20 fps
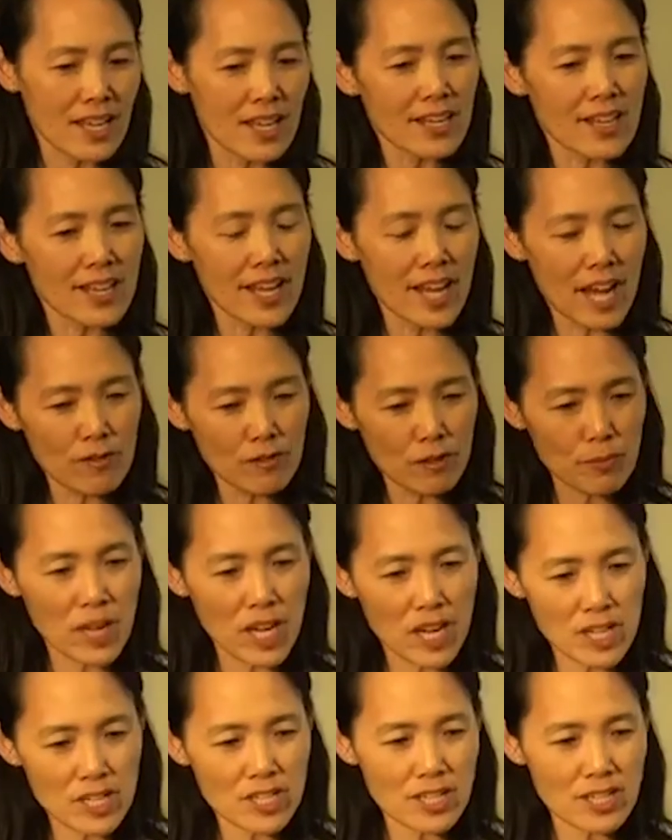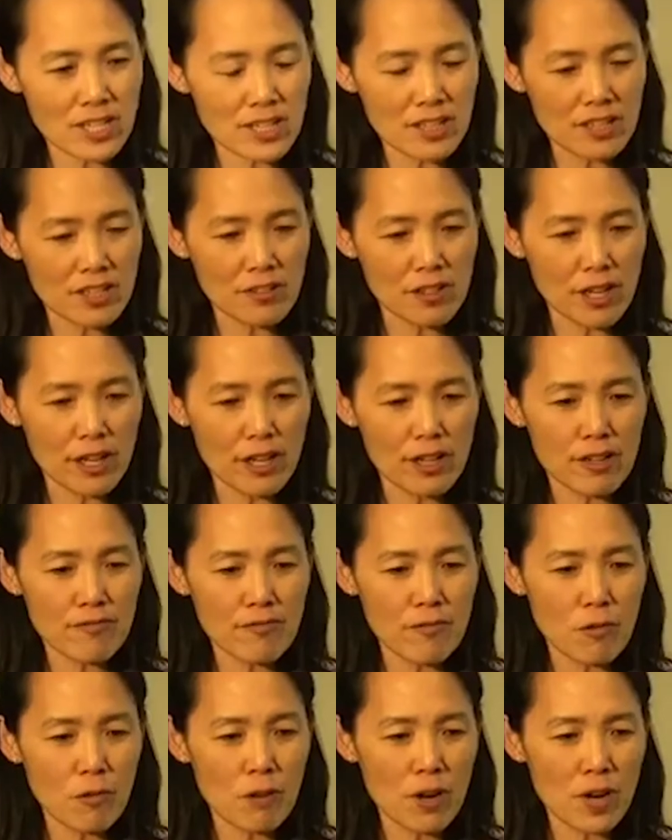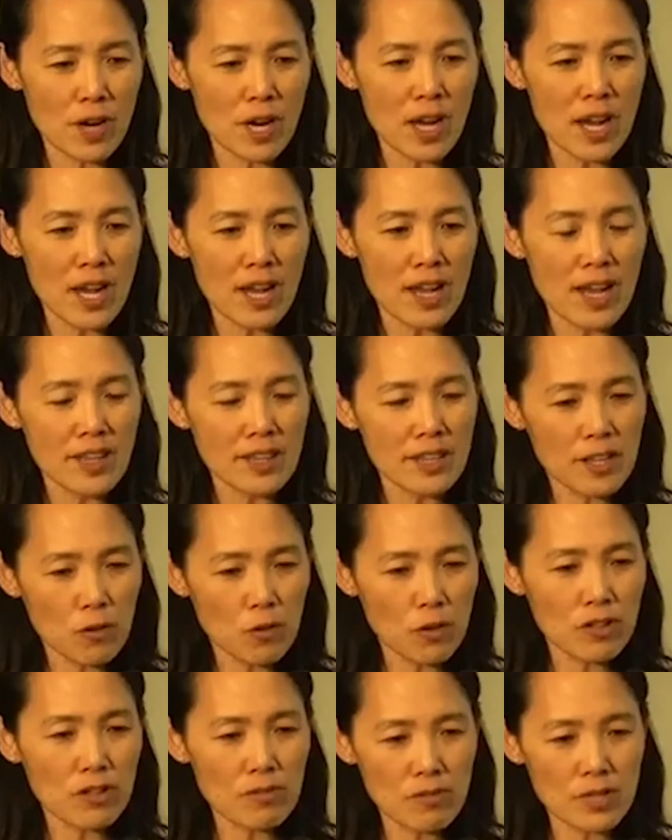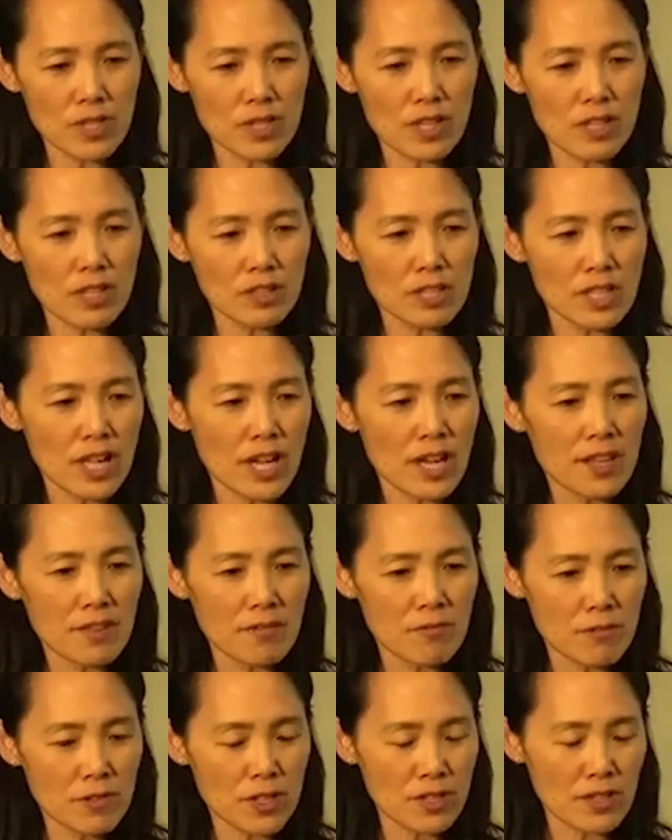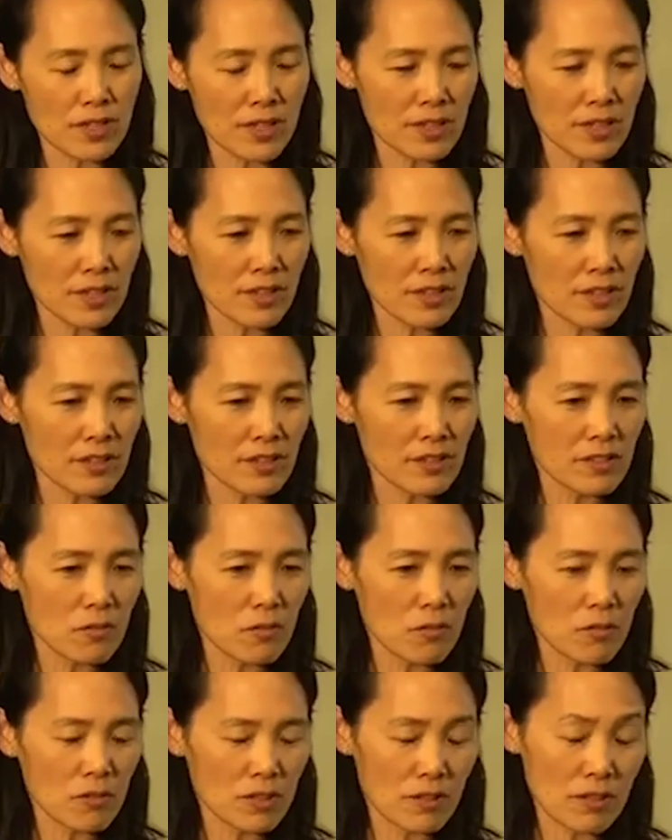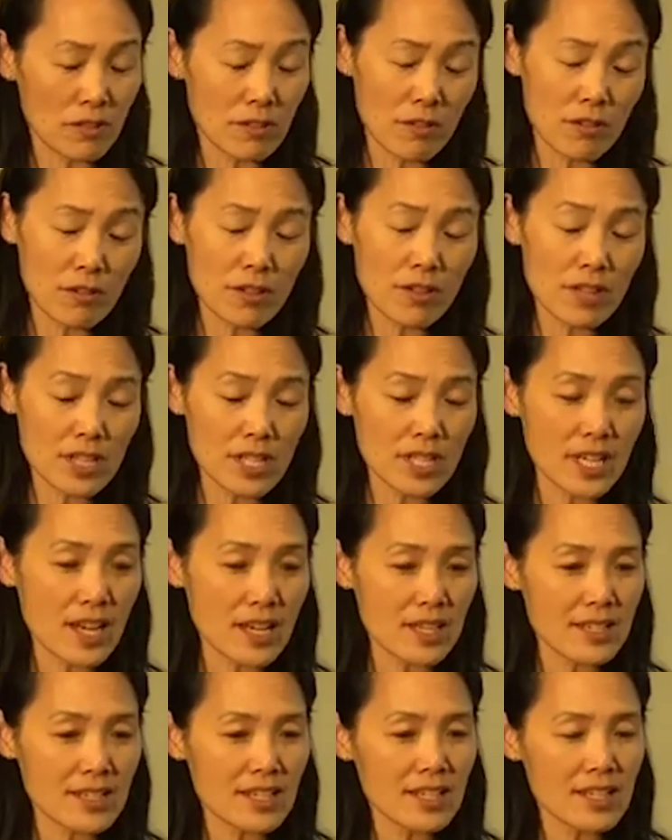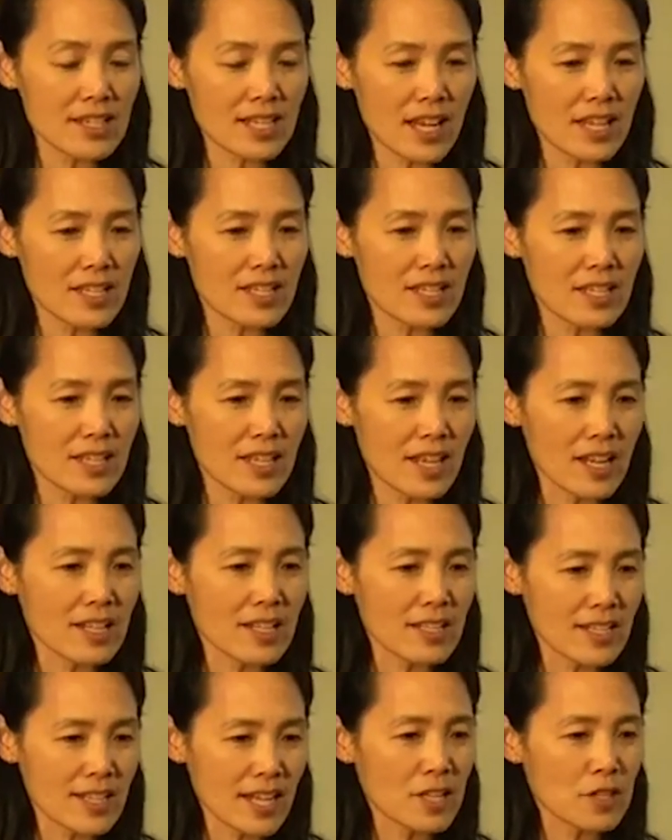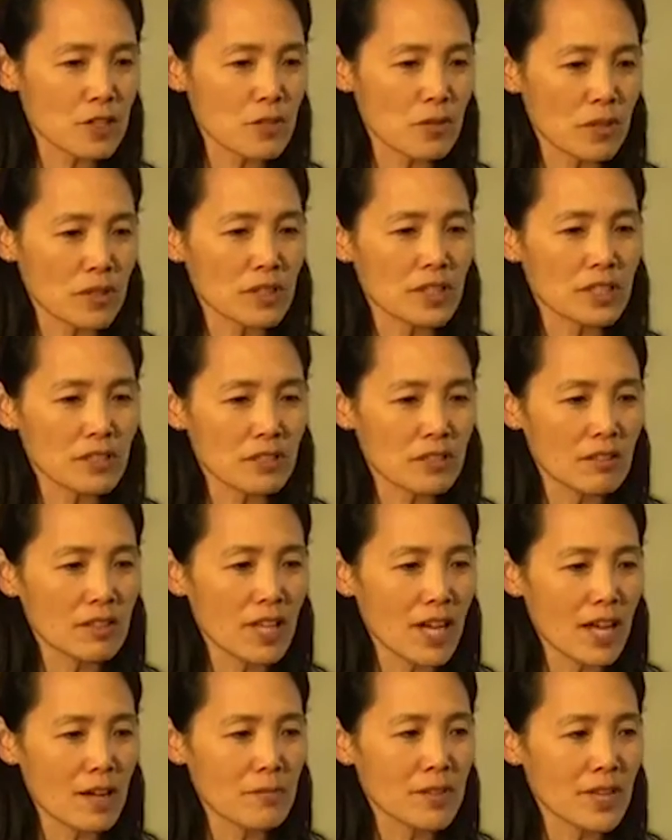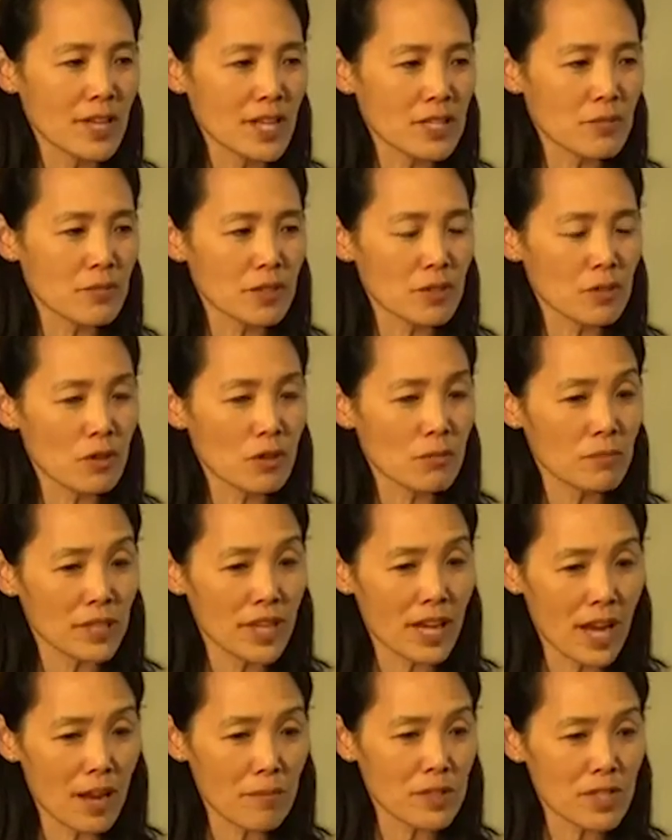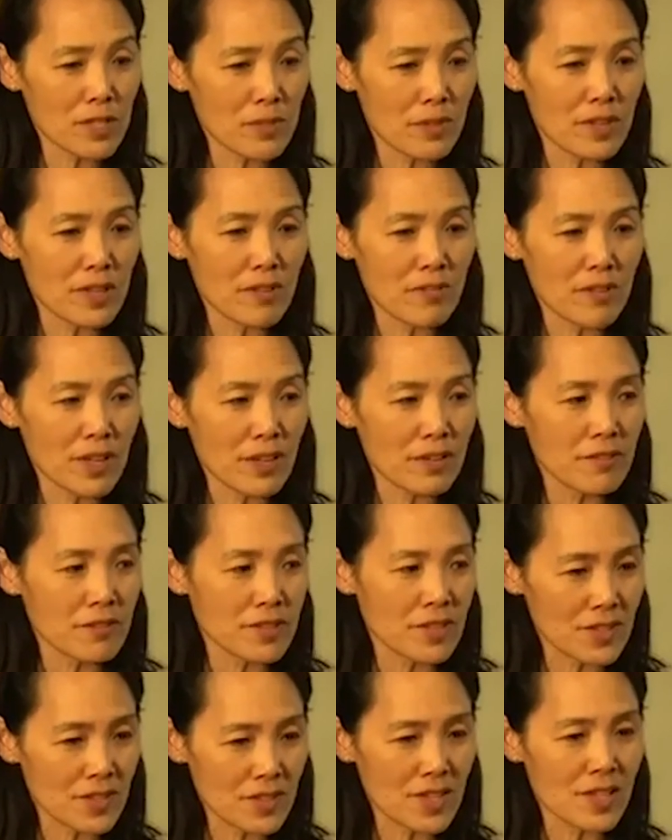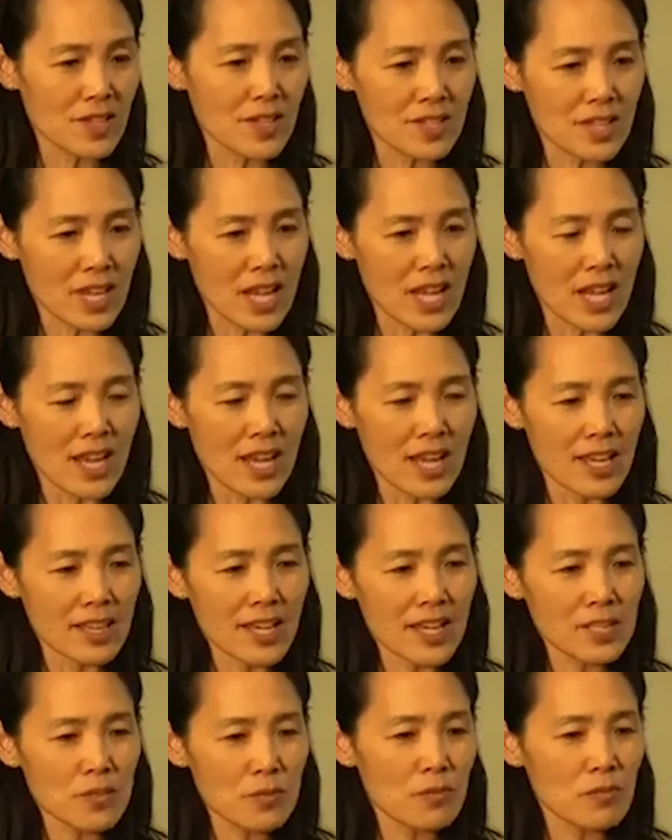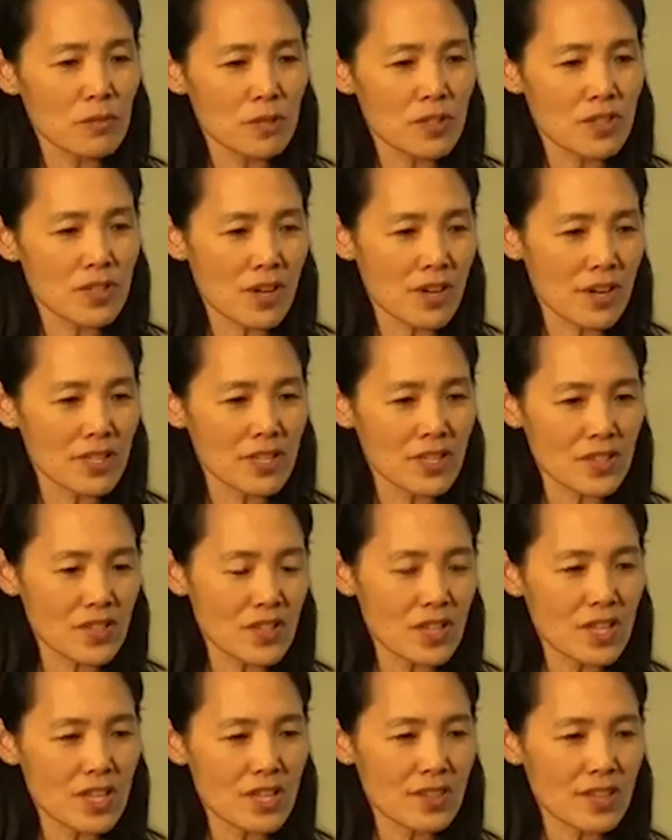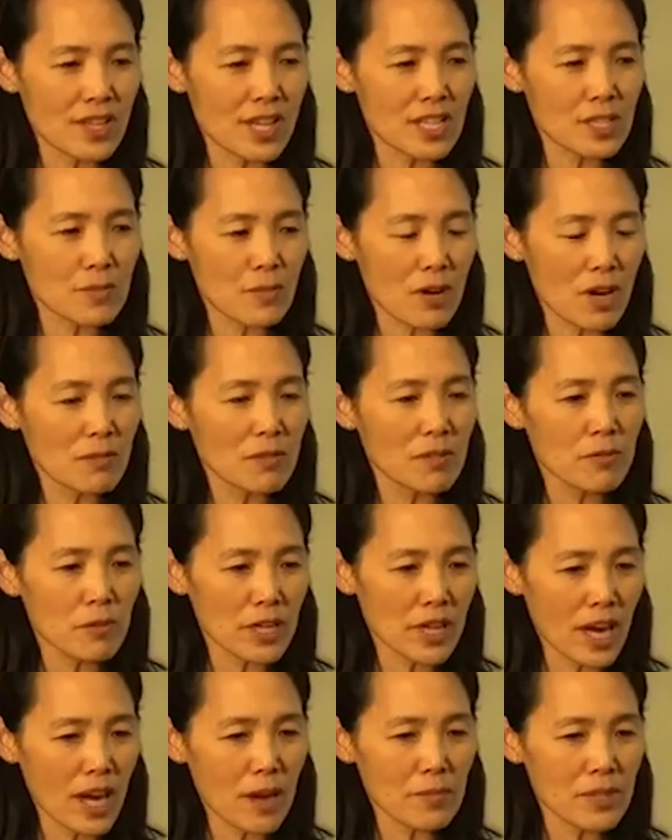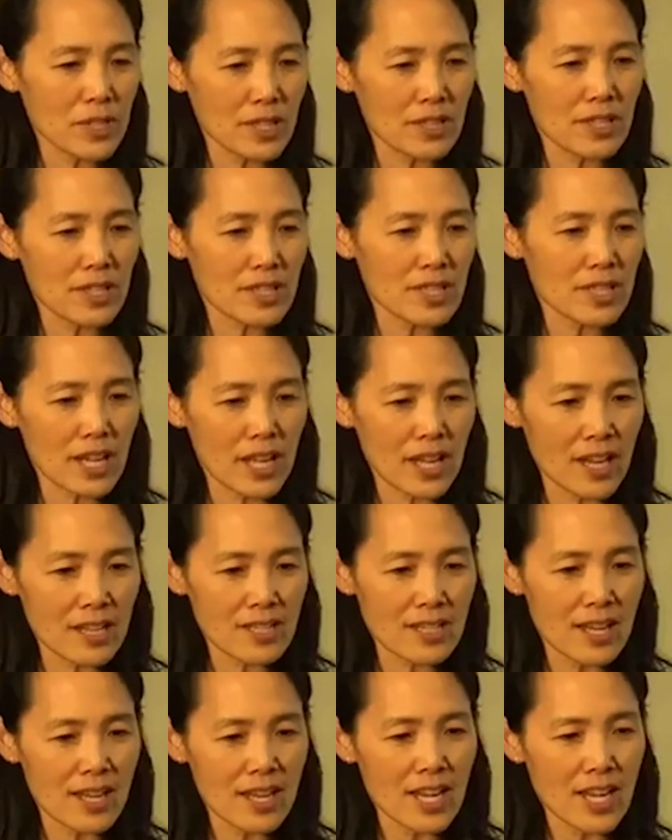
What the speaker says: They have a patient that they're caring for, and they order the result and order the test, and the test is getting sent to a clinical lab, and that's what normally happens with every other disease, and that's what we're starting to see, and that's probably what happened in this case.